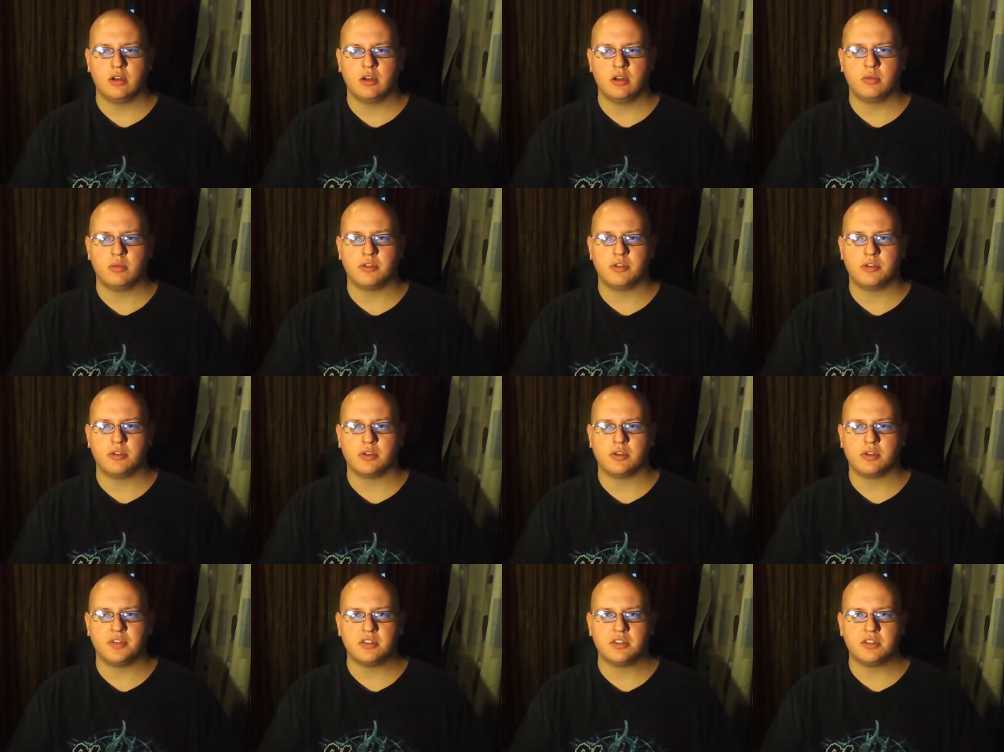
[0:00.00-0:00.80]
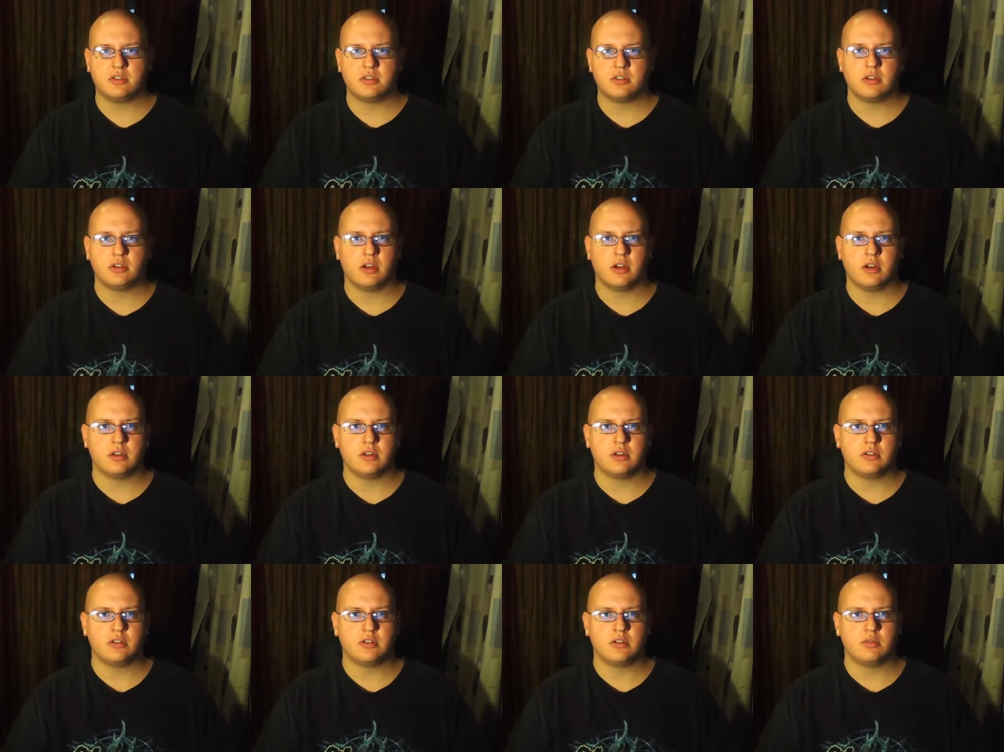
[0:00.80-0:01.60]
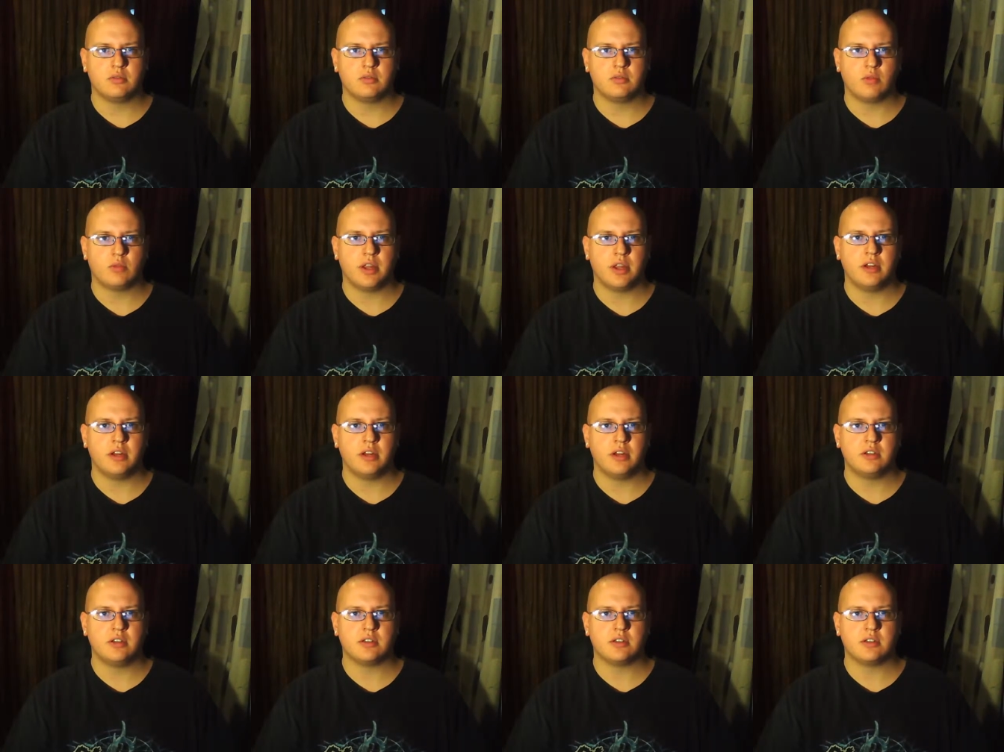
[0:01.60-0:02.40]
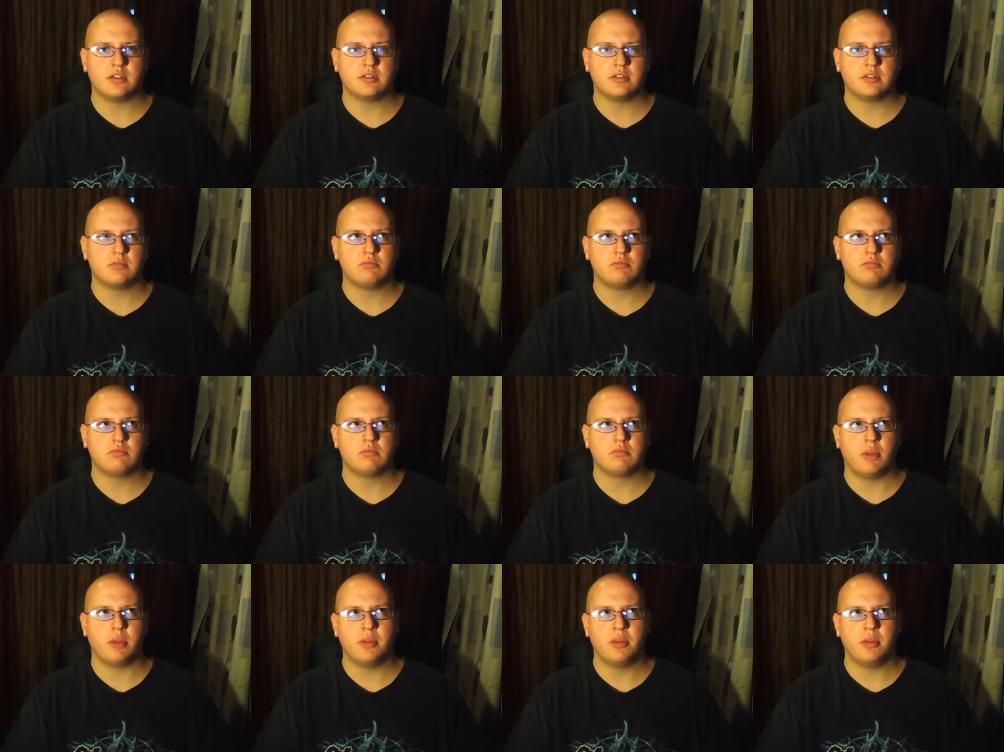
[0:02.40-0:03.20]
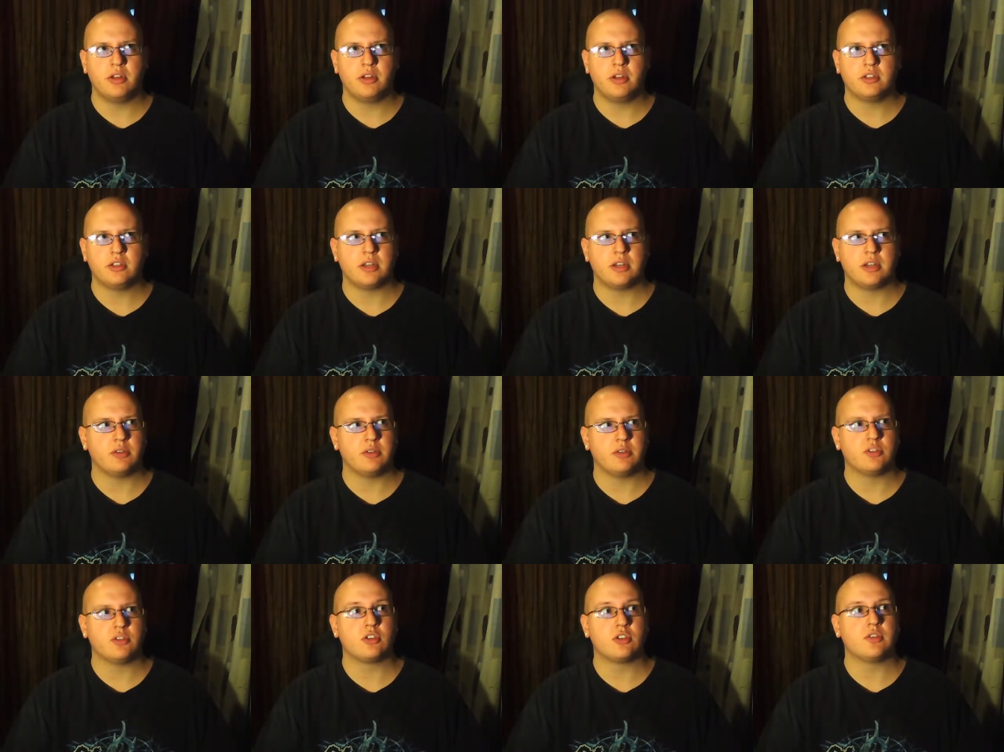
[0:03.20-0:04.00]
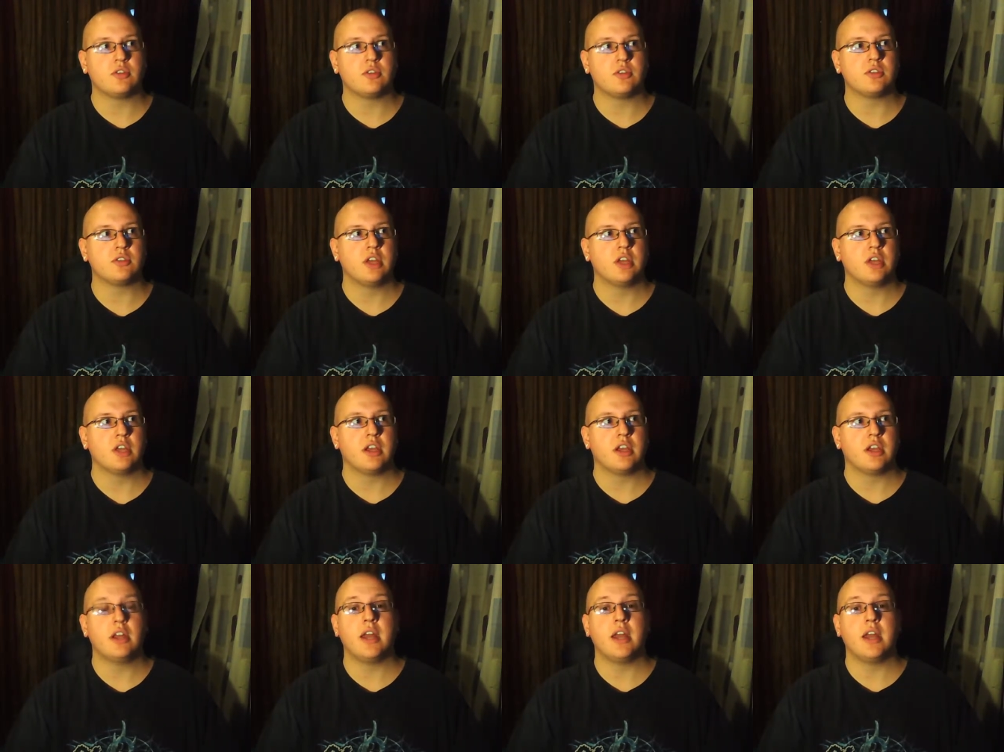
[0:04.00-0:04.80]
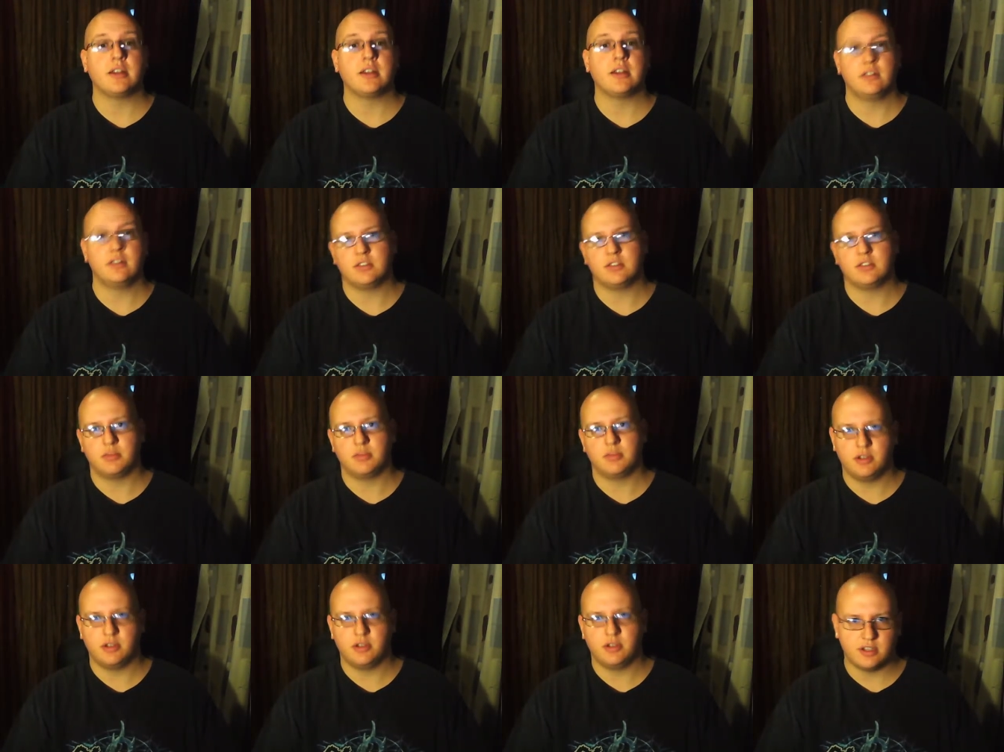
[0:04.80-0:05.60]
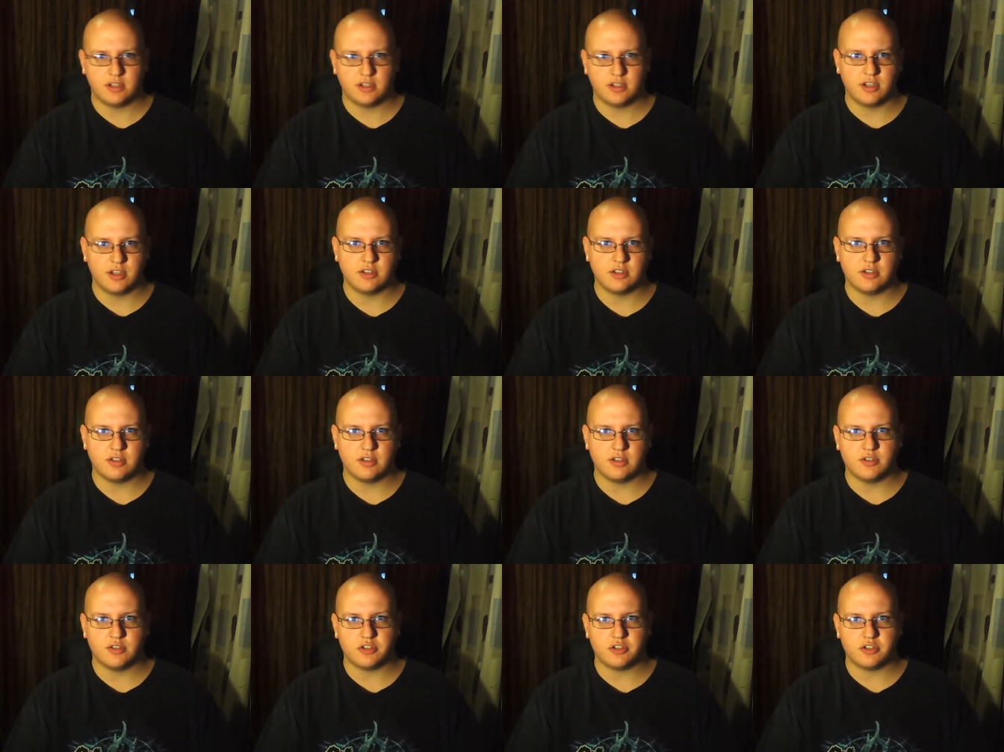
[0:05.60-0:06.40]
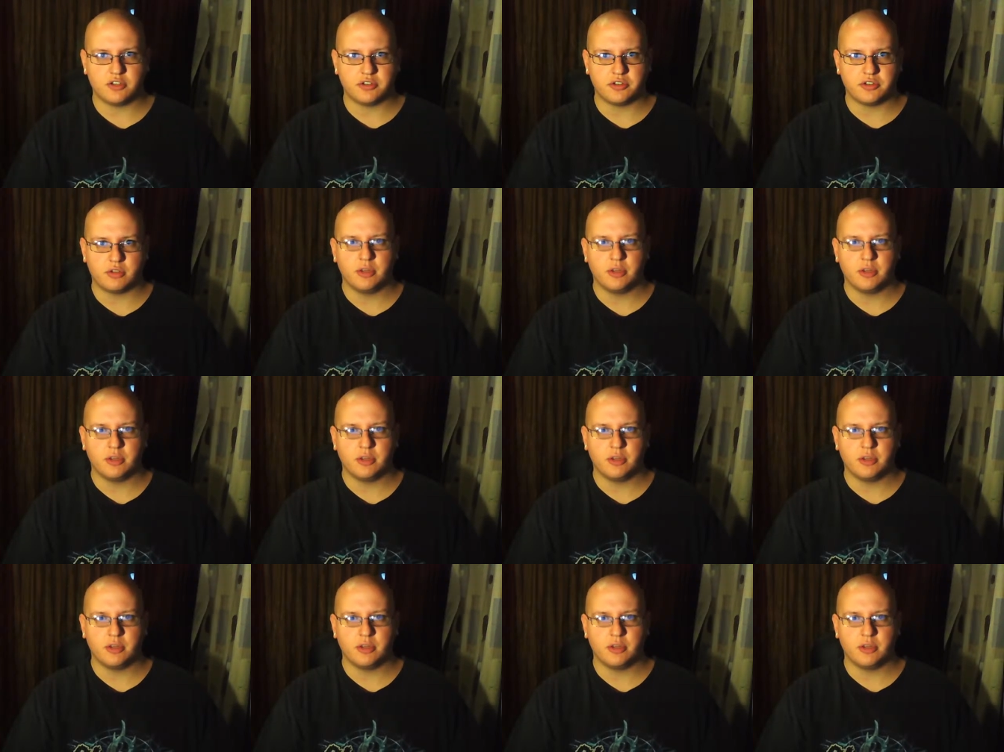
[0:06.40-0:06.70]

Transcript: with service-related disabilities, service-connected disabilities, I think is the official term.